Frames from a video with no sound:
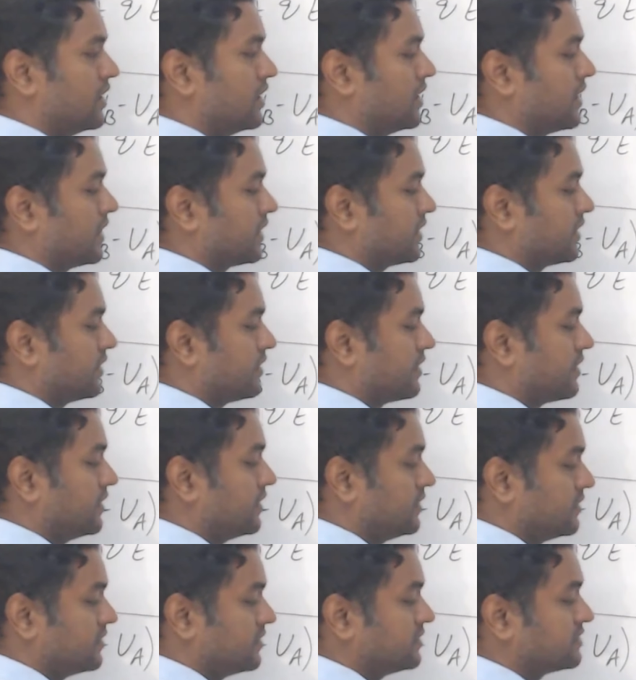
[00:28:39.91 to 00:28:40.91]
I can
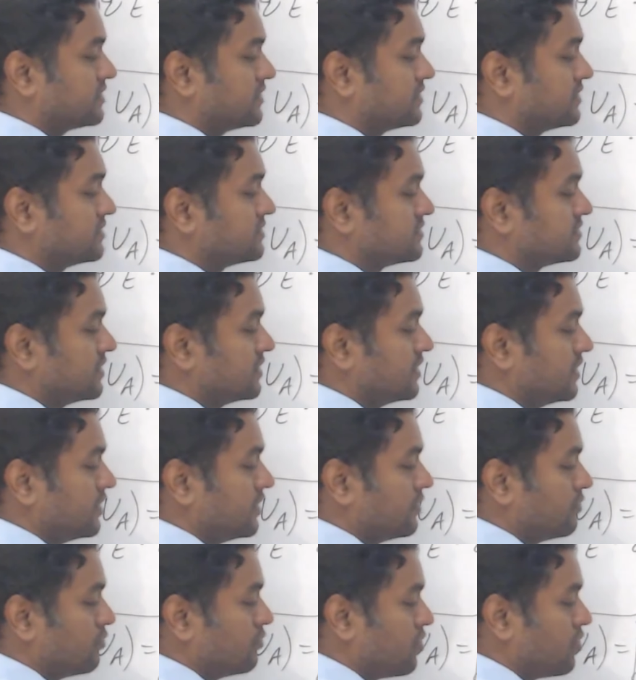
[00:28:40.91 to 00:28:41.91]
write this as
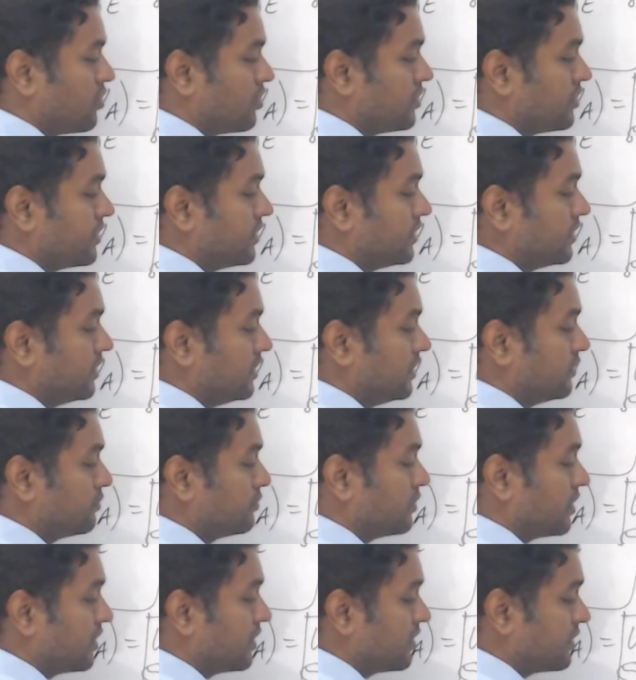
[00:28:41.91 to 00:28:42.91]
mod E
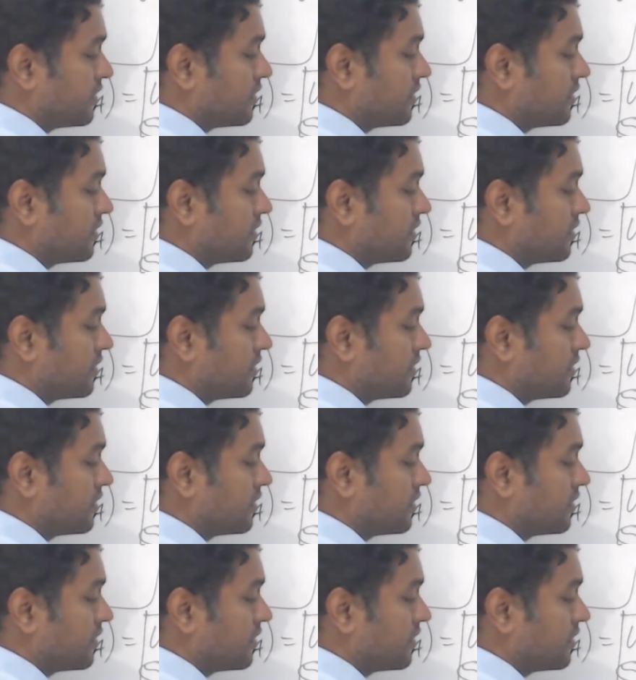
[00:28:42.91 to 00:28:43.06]
bar